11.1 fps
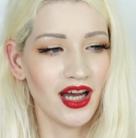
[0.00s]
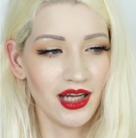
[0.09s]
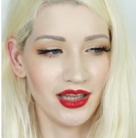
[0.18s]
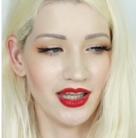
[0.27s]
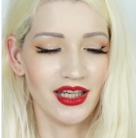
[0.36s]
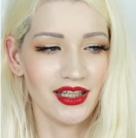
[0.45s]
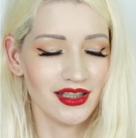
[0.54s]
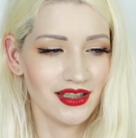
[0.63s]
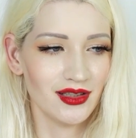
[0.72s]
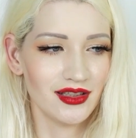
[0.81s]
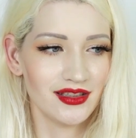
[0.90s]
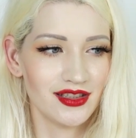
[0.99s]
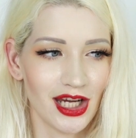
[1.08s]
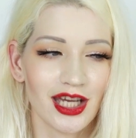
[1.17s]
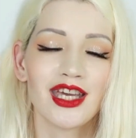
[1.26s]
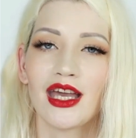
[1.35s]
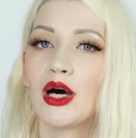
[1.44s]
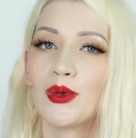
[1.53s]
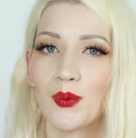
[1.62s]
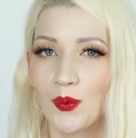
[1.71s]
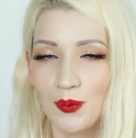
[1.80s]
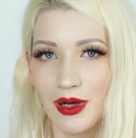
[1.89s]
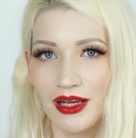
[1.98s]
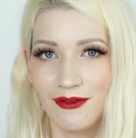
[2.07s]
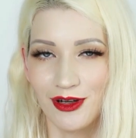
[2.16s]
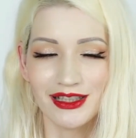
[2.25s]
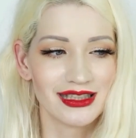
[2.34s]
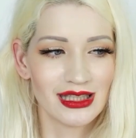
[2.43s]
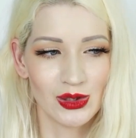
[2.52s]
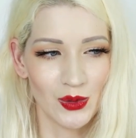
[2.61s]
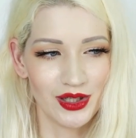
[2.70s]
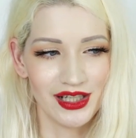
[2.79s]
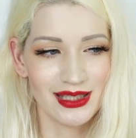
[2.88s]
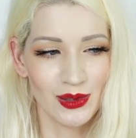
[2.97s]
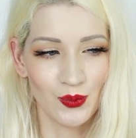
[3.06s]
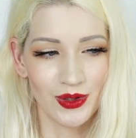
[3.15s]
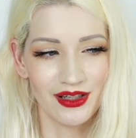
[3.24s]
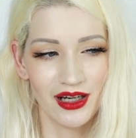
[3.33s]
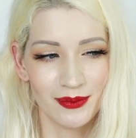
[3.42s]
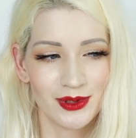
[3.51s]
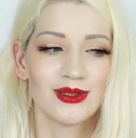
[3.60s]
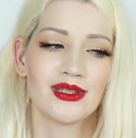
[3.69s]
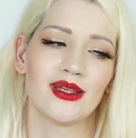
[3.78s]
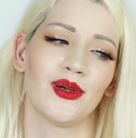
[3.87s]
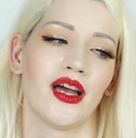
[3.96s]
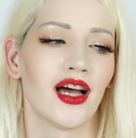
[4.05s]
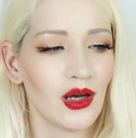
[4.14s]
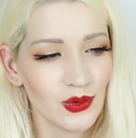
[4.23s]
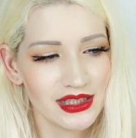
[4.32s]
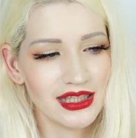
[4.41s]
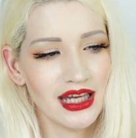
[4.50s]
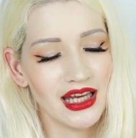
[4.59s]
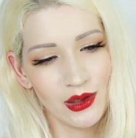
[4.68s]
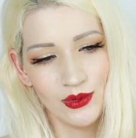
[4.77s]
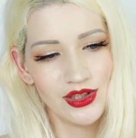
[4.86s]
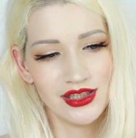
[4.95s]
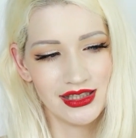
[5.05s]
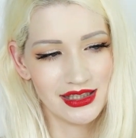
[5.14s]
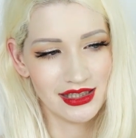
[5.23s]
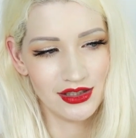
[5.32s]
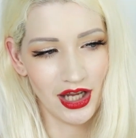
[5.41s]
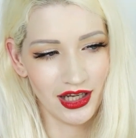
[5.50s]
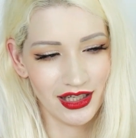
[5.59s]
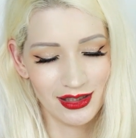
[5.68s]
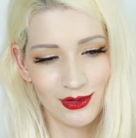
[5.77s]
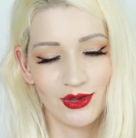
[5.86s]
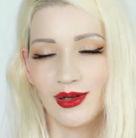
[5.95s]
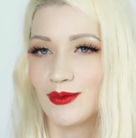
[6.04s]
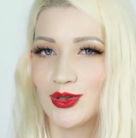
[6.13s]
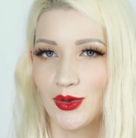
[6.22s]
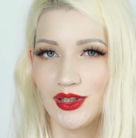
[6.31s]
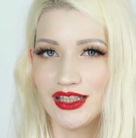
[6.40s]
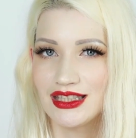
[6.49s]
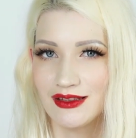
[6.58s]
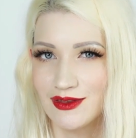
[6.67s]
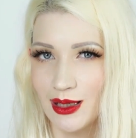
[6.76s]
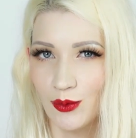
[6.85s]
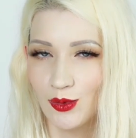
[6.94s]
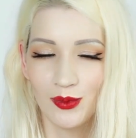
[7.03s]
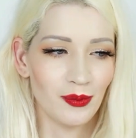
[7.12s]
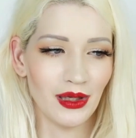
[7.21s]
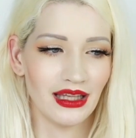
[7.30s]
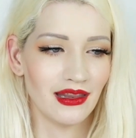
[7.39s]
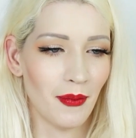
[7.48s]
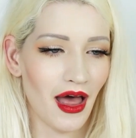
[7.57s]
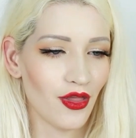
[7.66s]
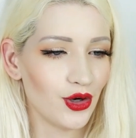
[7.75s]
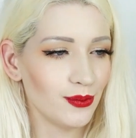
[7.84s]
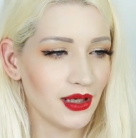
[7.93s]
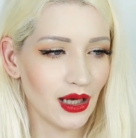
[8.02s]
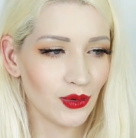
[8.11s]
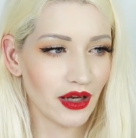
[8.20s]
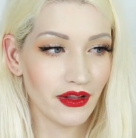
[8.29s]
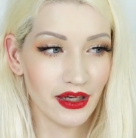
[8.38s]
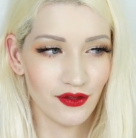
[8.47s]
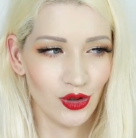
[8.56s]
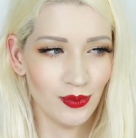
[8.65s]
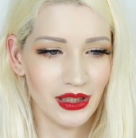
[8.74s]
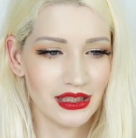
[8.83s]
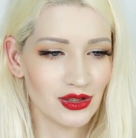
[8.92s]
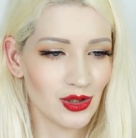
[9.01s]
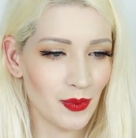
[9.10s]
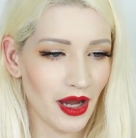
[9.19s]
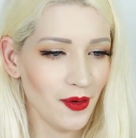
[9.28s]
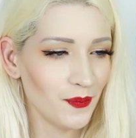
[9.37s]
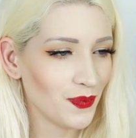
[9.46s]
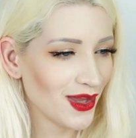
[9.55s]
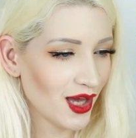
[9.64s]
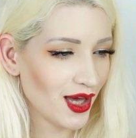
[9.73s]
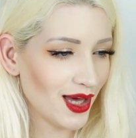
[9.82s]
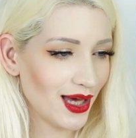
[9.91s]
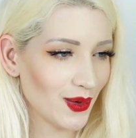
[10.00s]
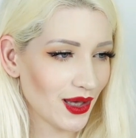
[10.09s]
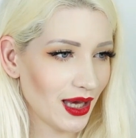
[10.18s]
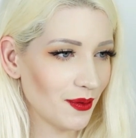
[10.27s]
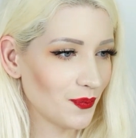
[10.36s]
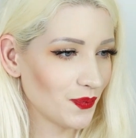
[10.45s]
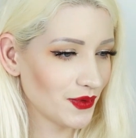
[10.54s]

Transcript: I like checking out my friends' stories and what they're up to. So yeah, I would say I would just check Instagram stories if someone would be in the bathroom and I would have like a few minutes to spare. Okay.